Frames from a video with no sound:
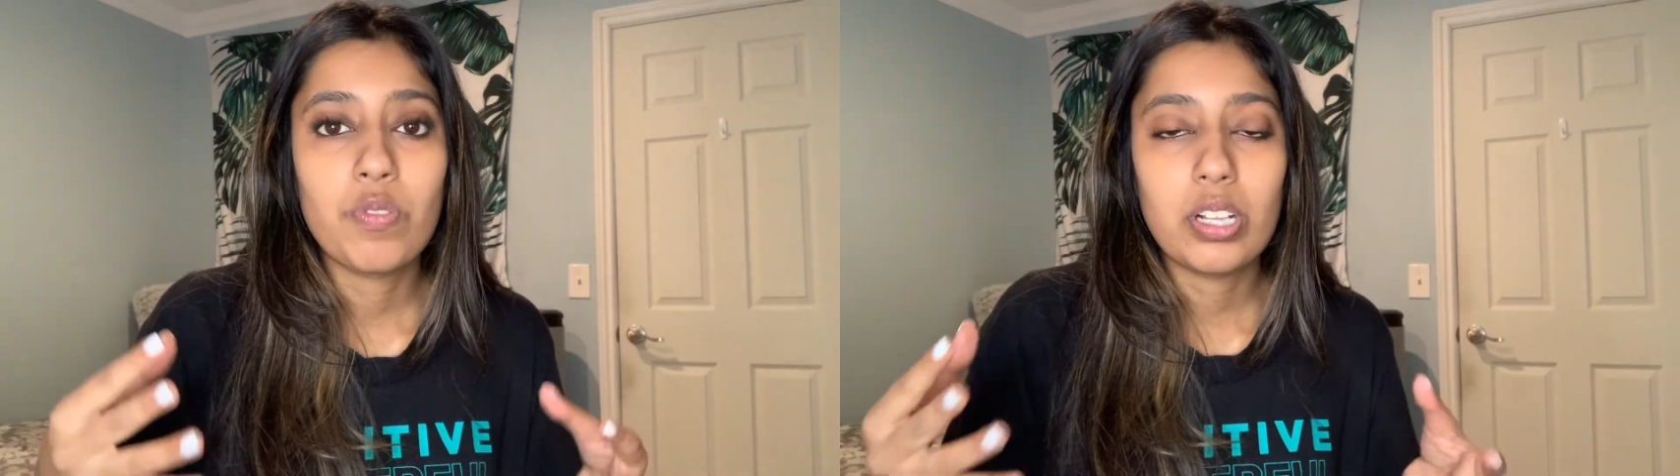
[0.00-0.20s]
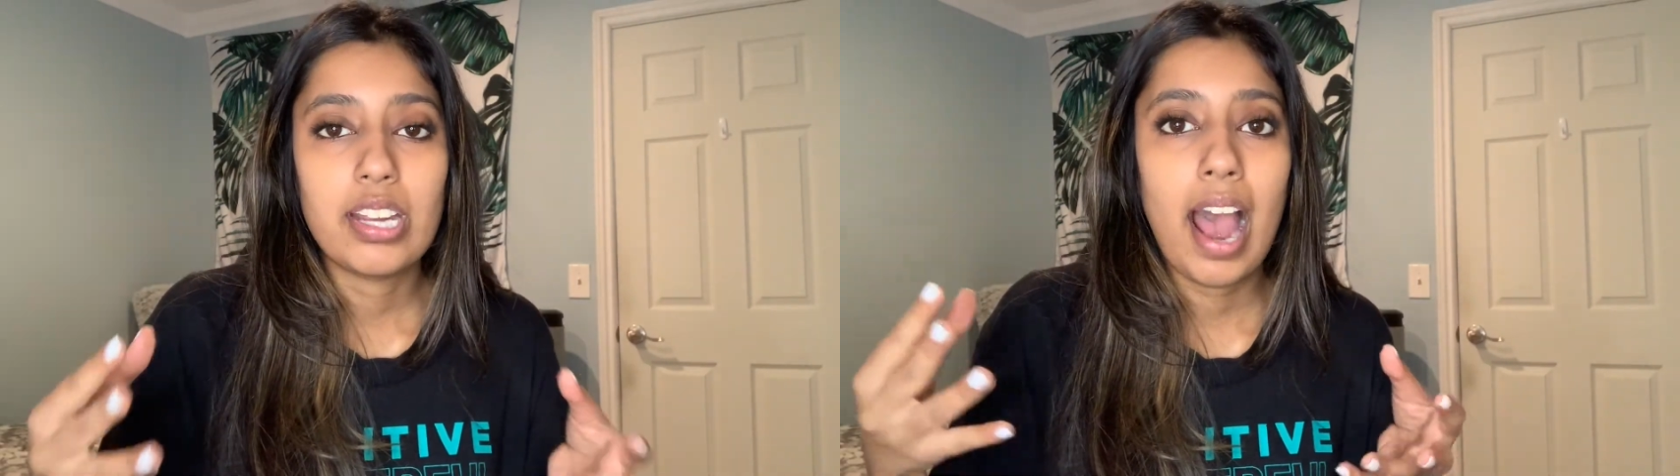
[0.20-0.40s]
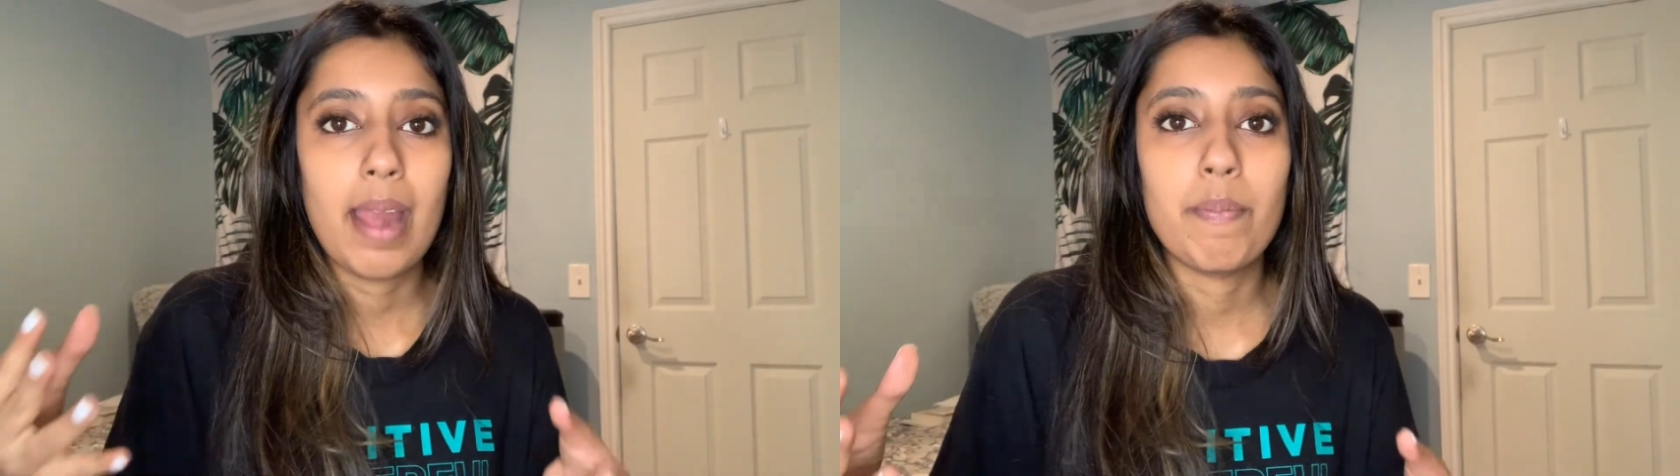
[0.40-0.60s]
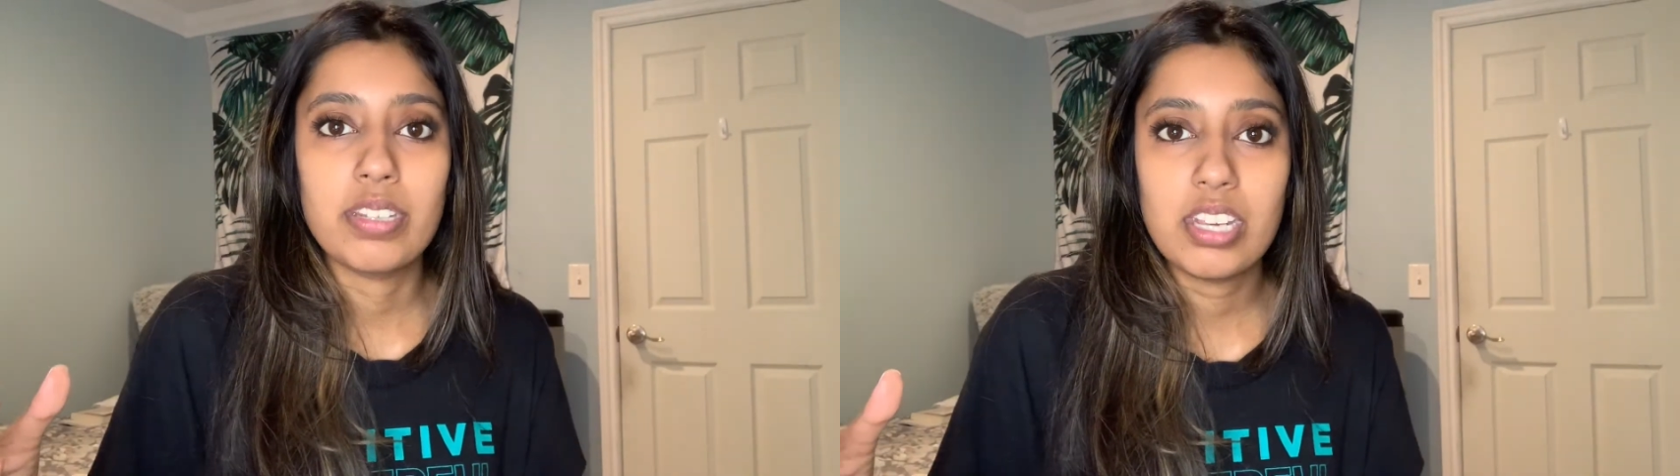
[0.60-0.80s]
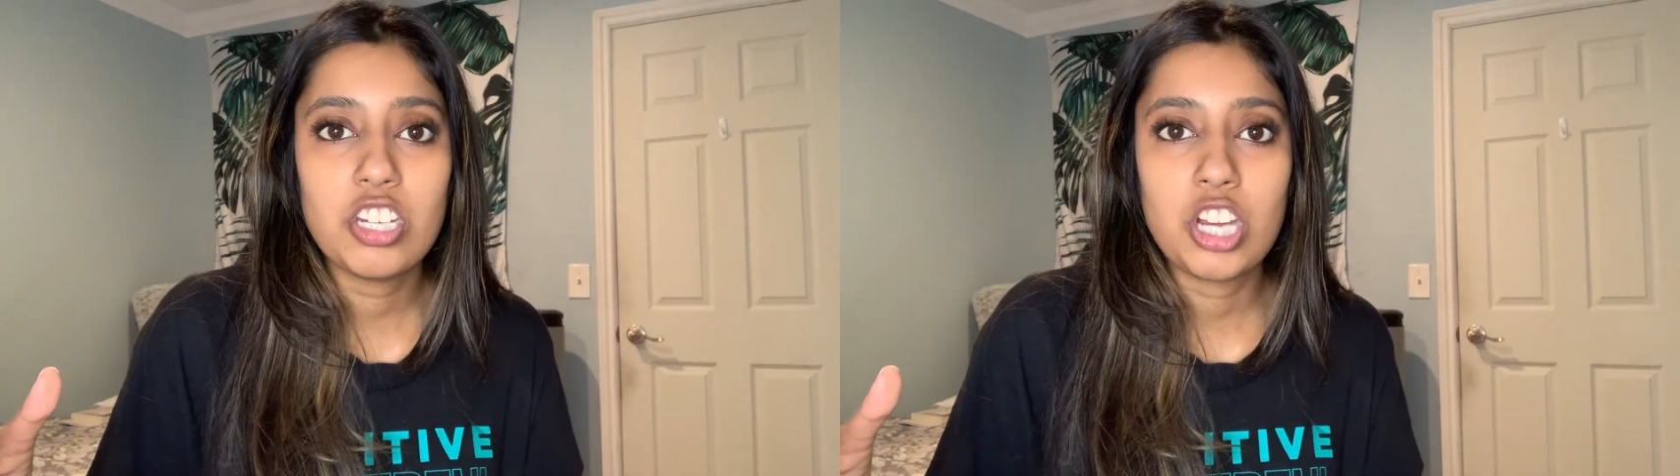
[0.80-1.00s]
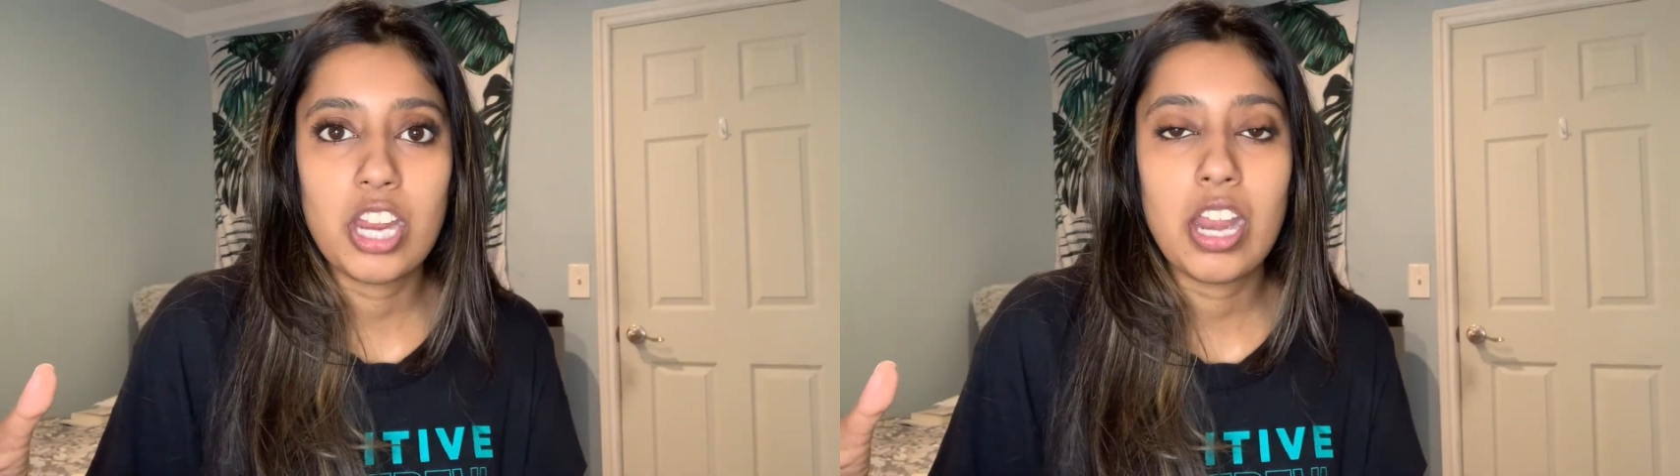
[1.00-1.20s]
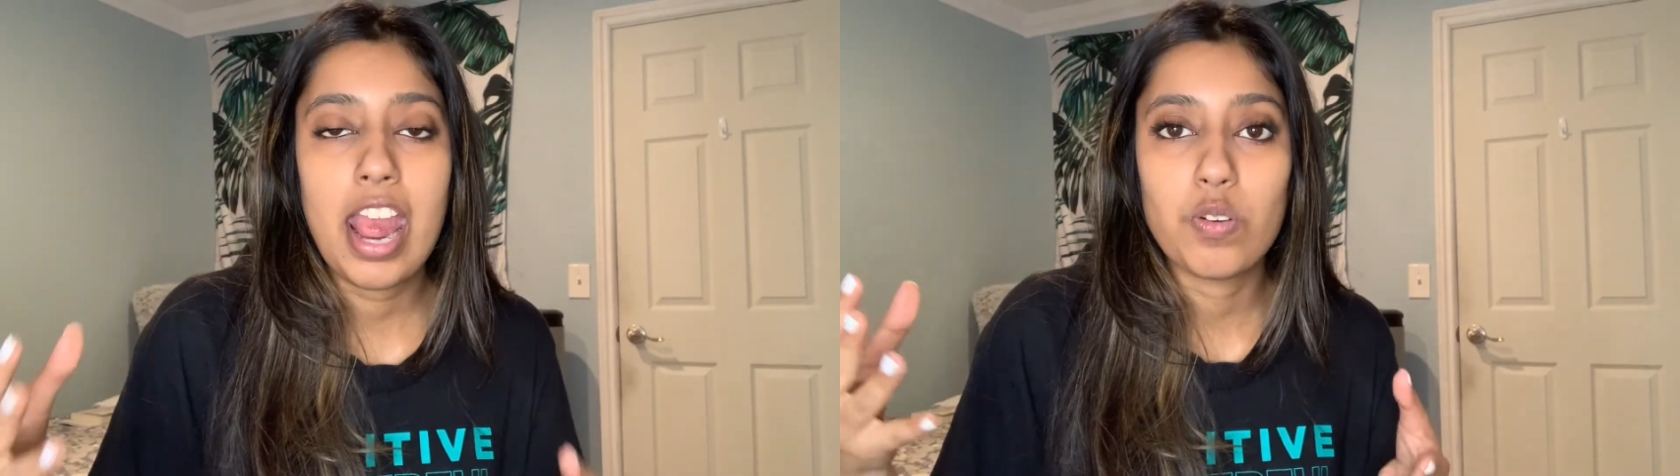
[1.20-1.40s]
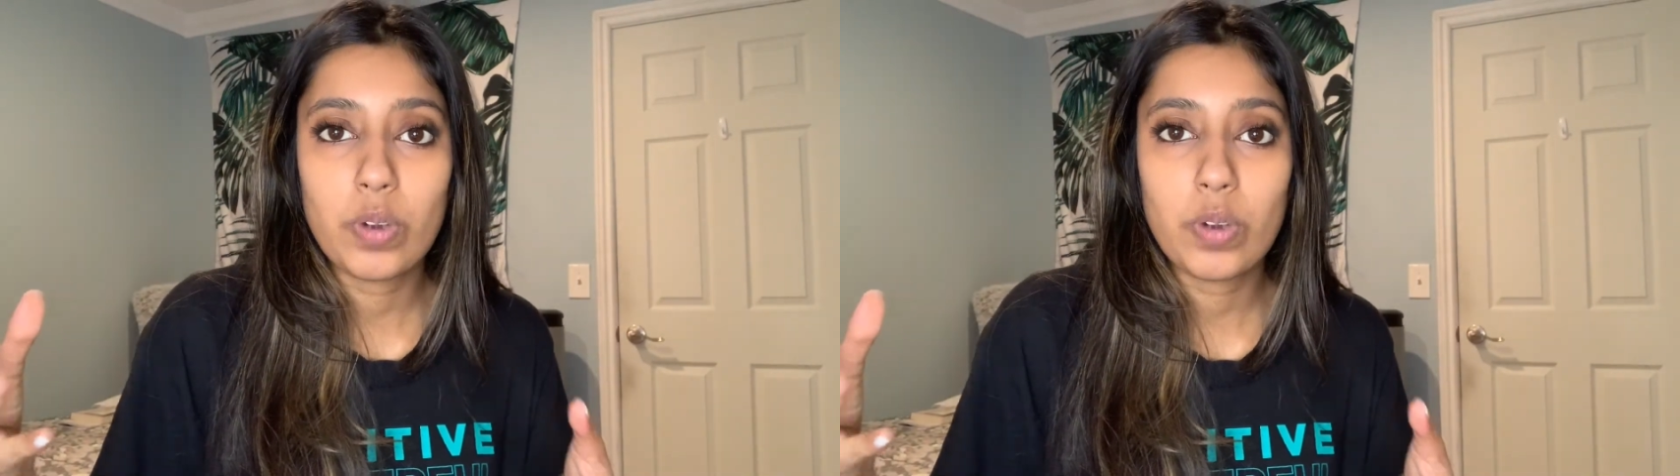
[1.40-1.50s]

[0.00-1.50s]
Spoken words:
really high position and